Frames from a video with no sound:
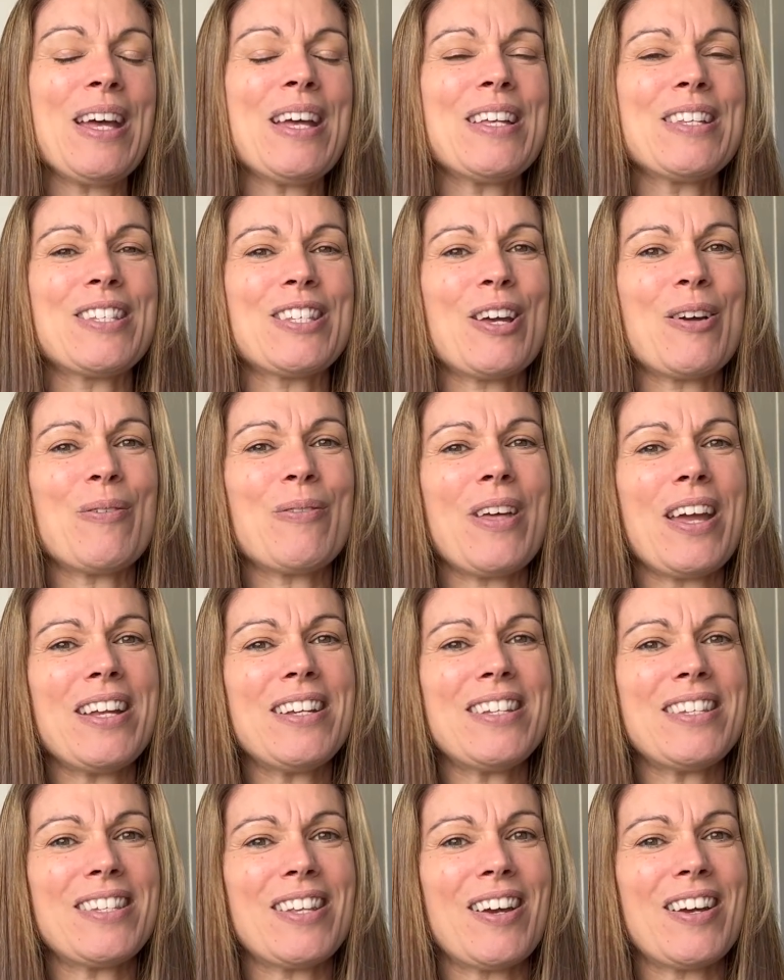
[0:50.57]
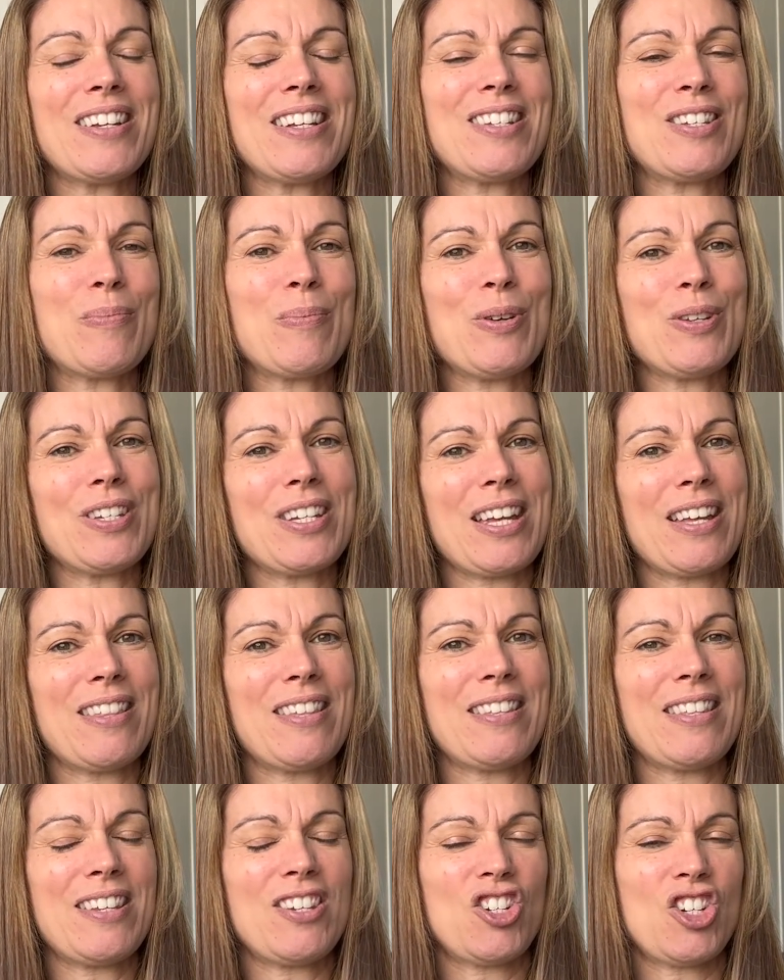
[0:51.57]
So they decided to put
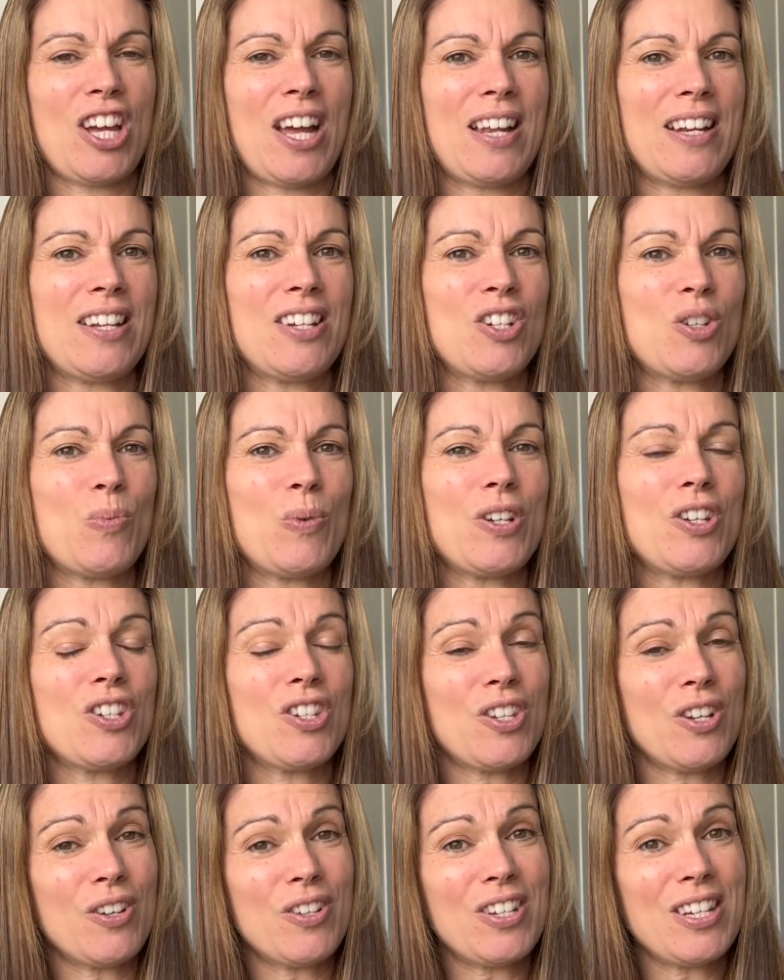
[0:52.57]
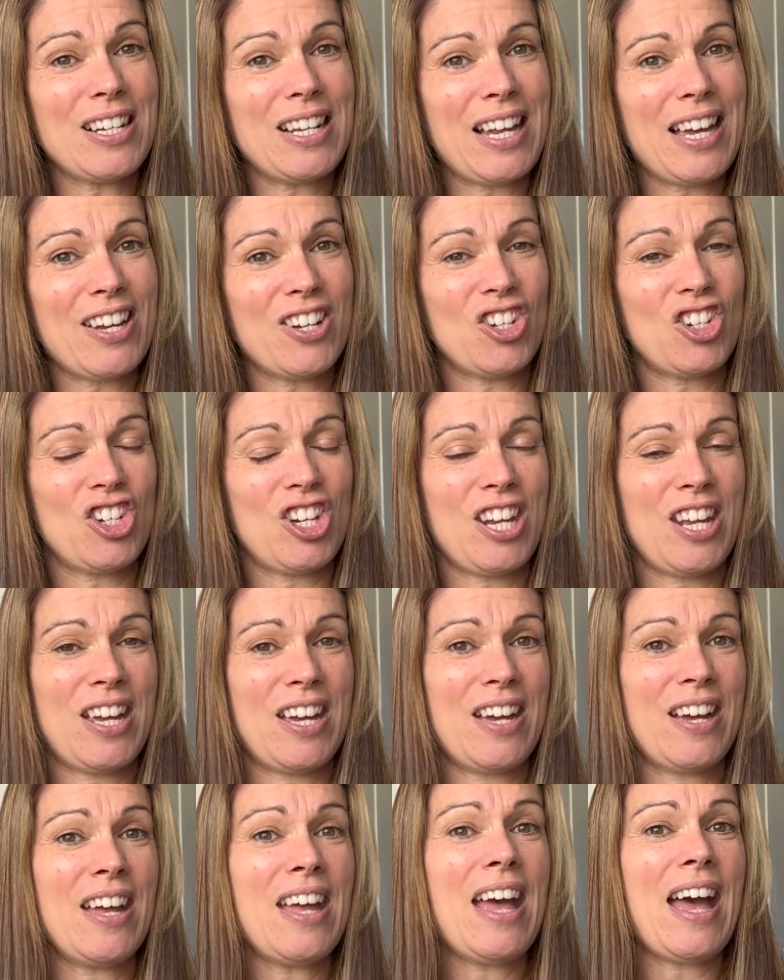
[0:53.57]
together this challenge, which started last
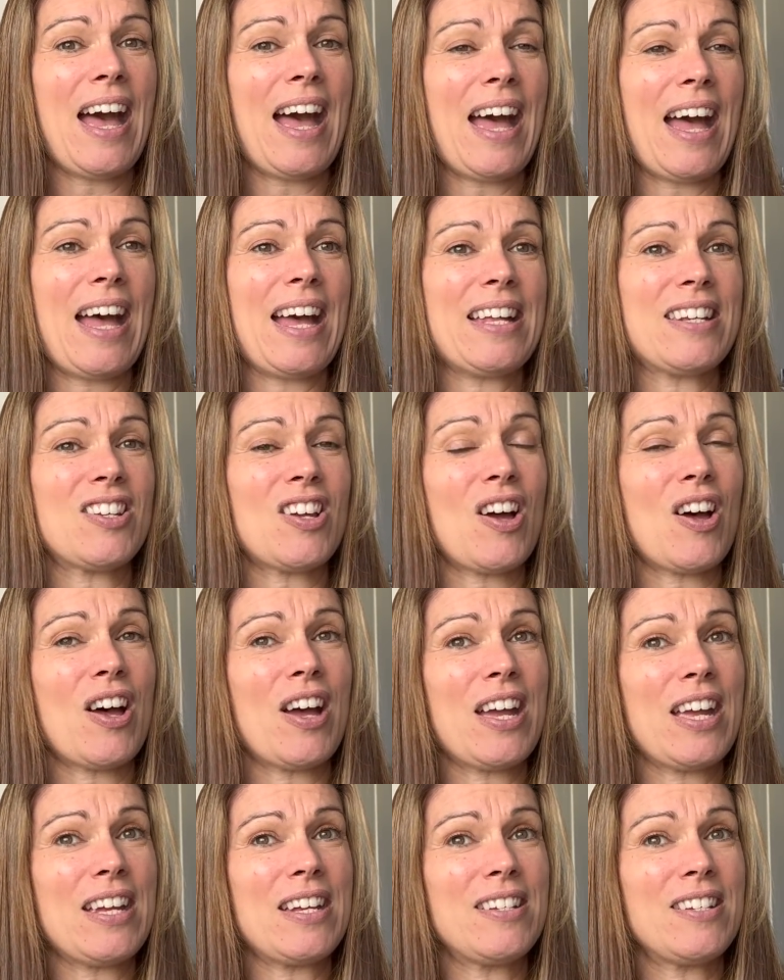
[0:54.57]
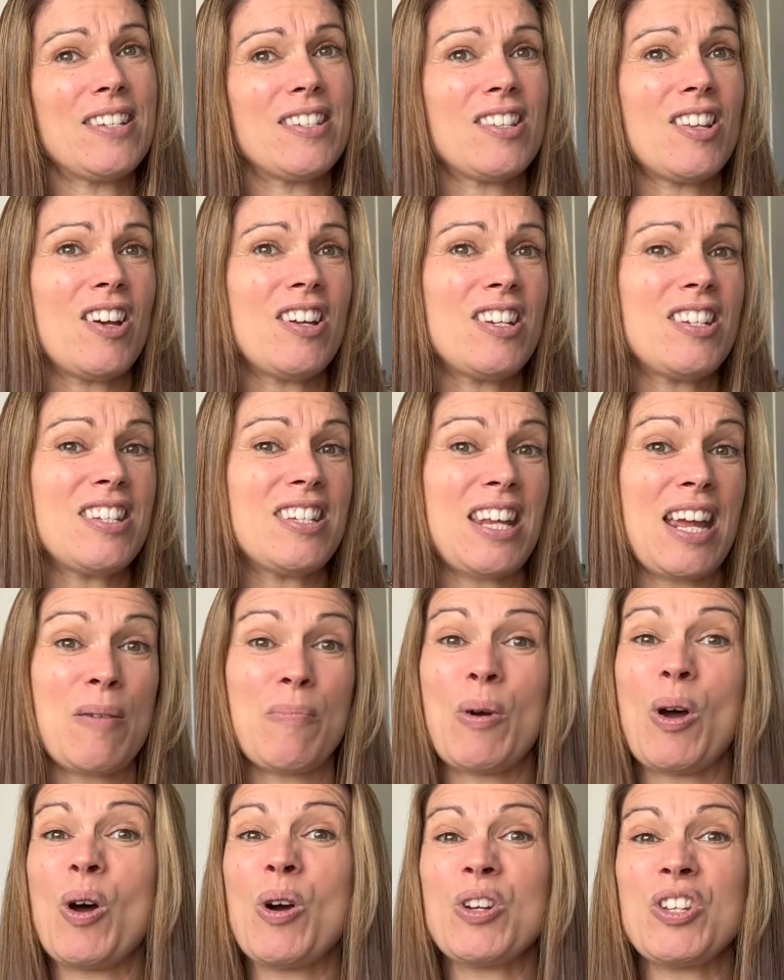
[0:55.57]
year, and I decided to take
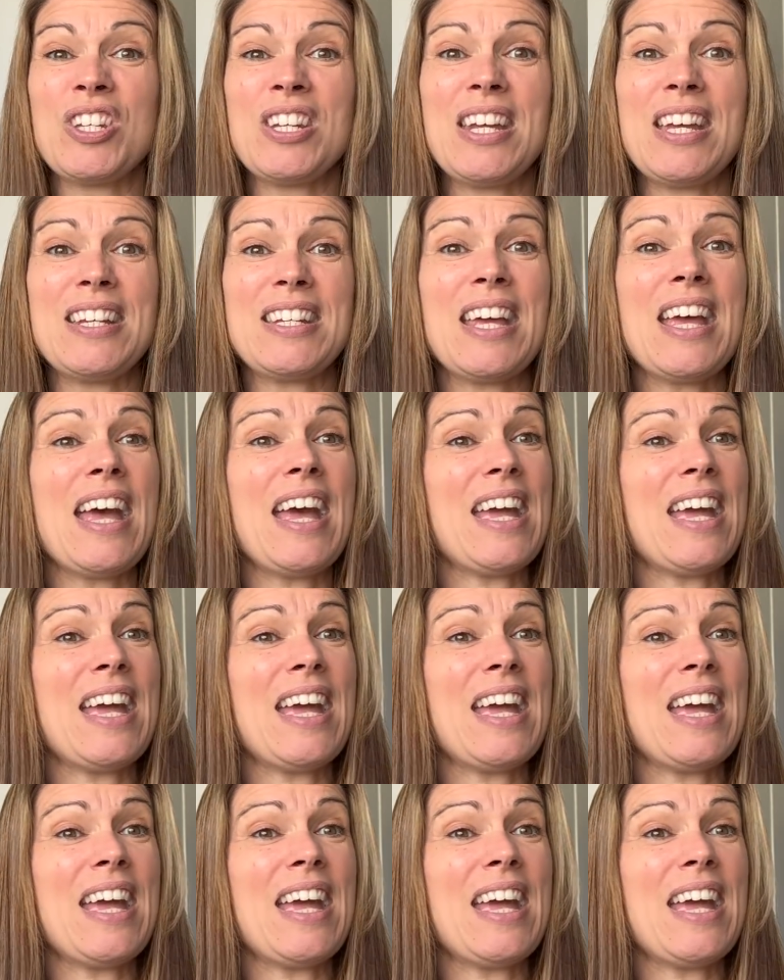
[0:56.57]
part in it.